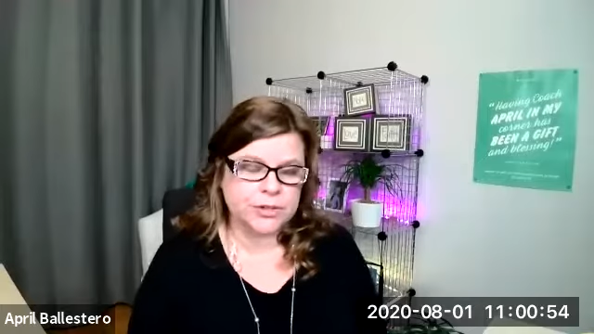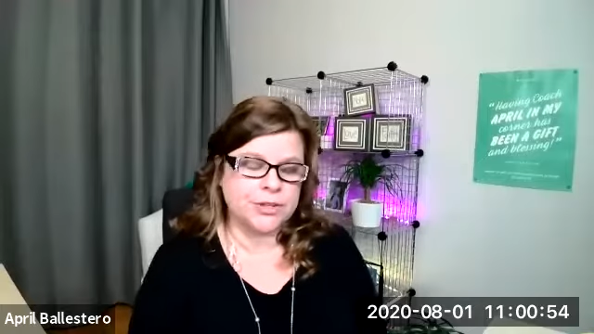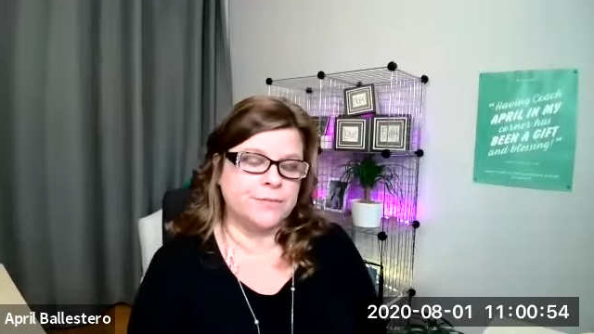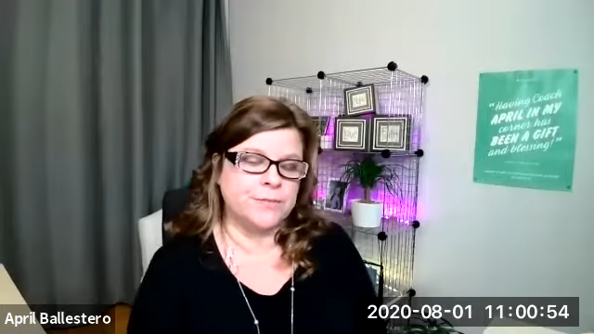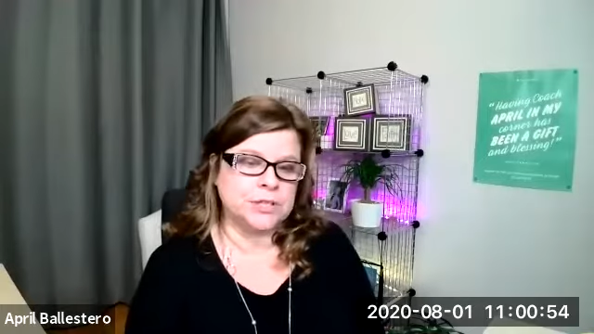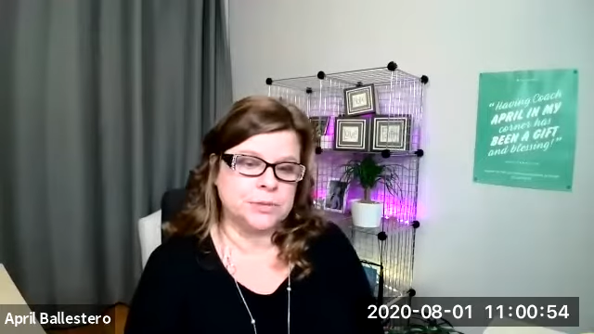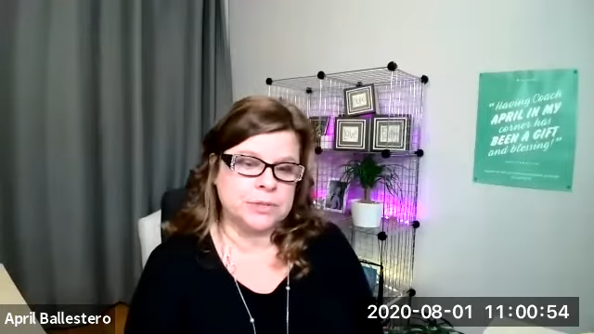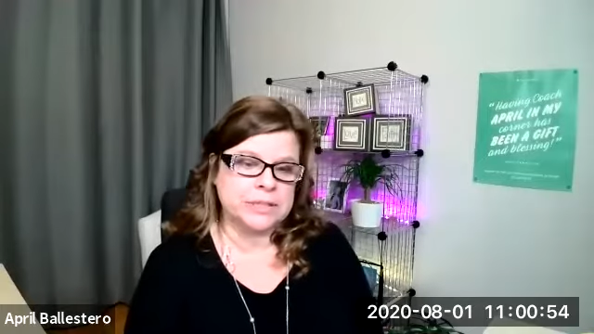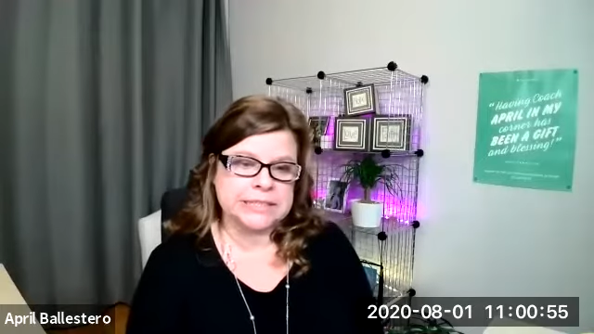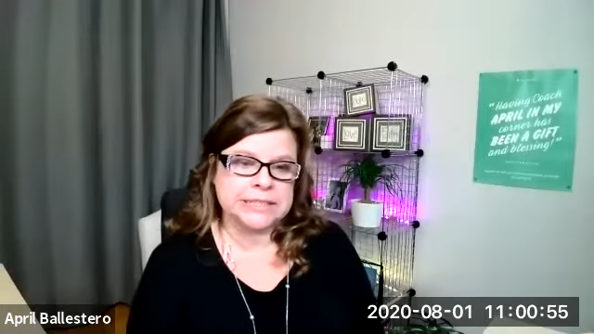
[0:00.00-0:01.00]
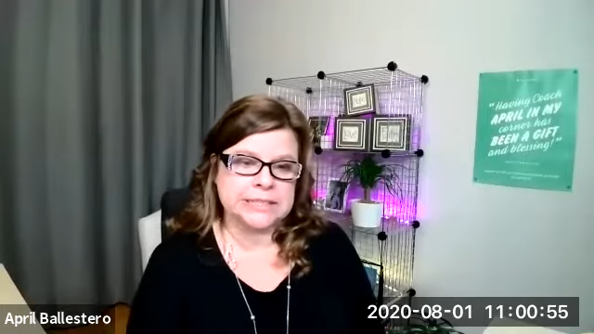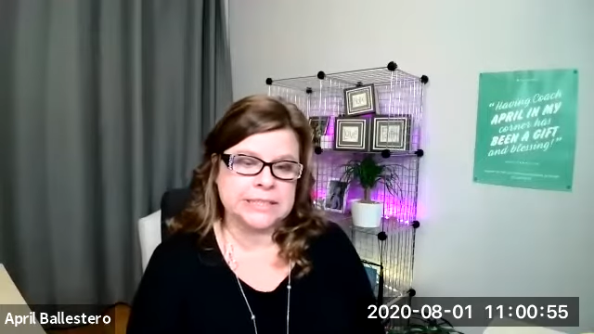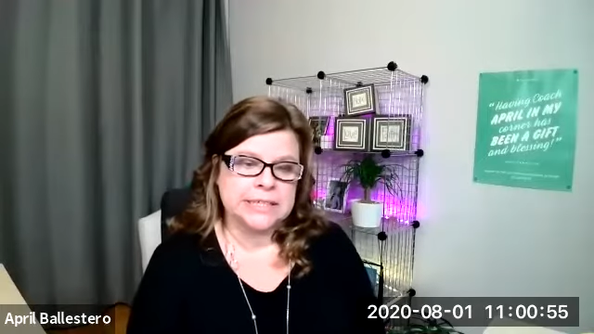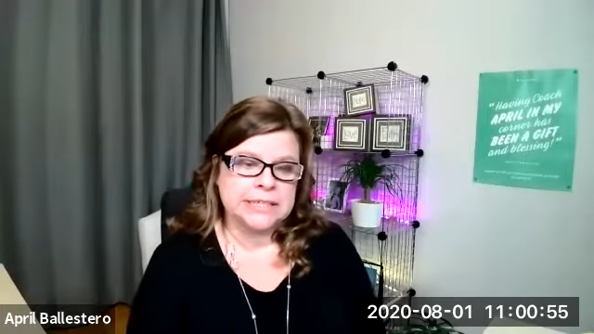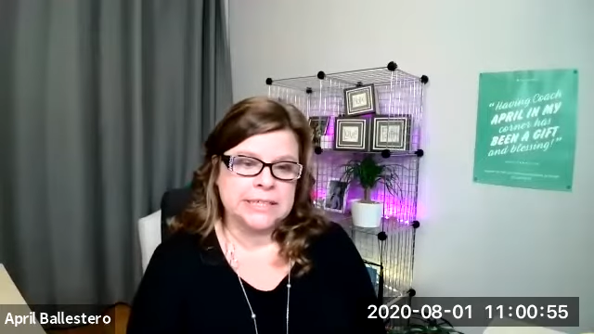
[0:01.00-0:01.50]
The first one is
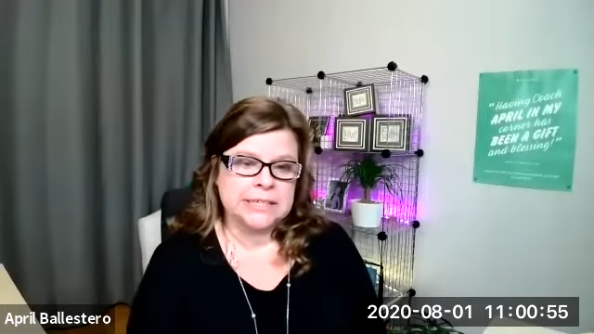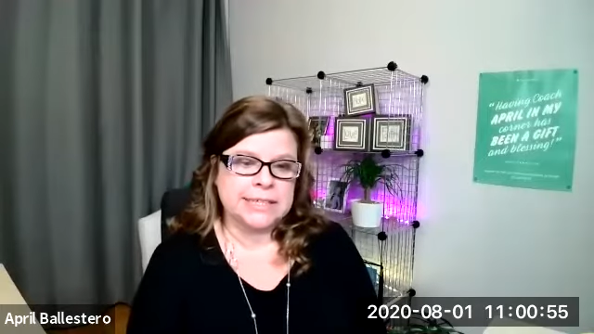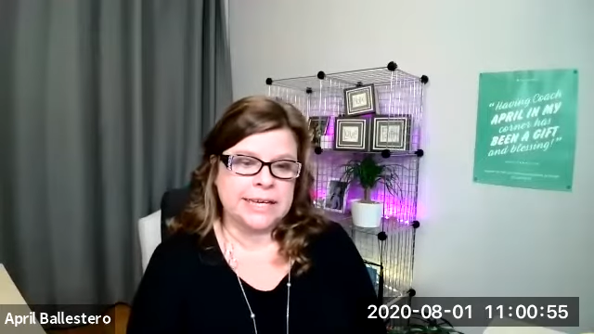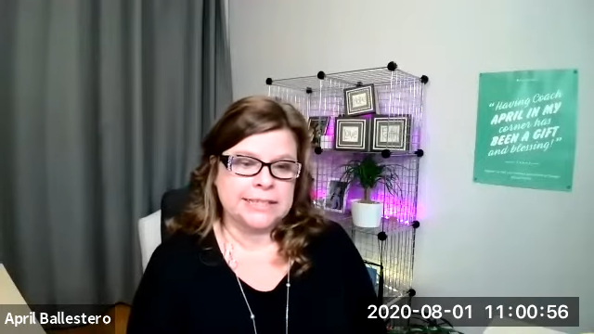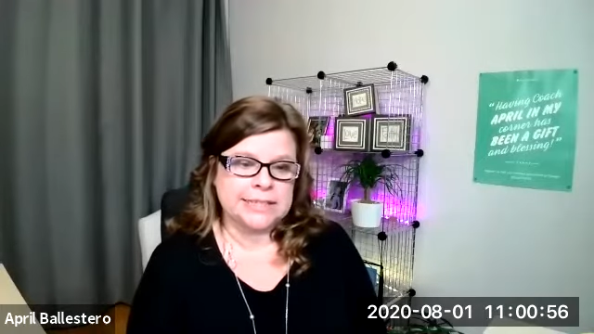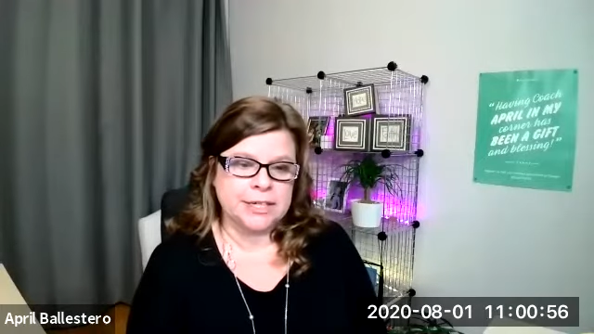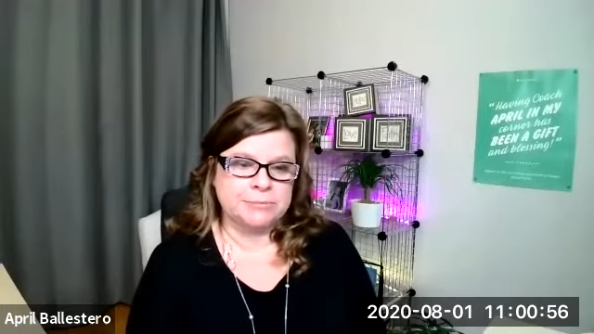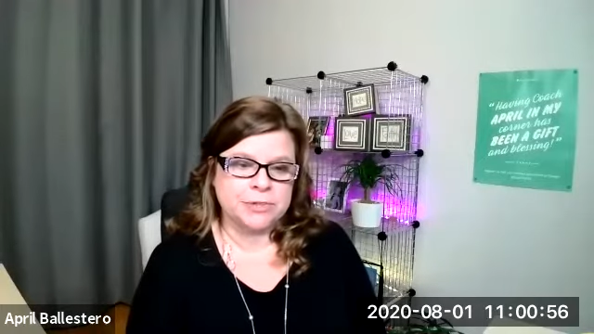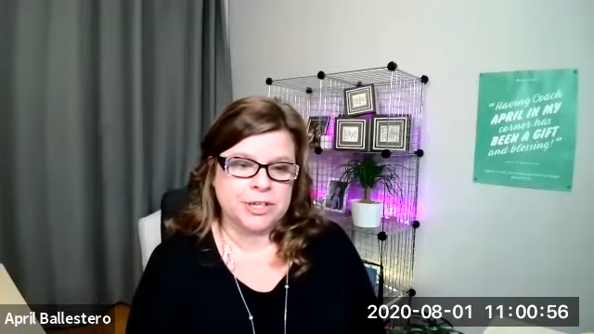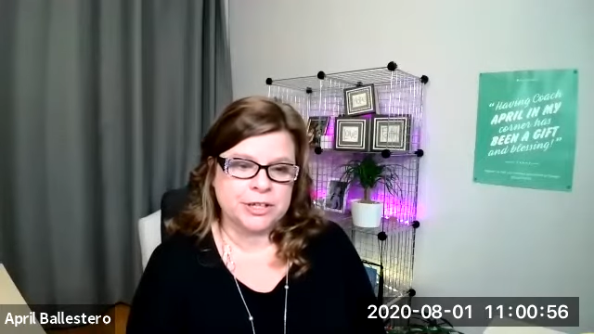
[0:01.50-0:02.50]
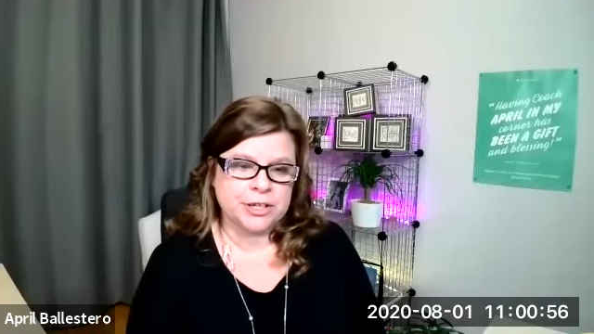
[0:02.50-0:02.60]
that um,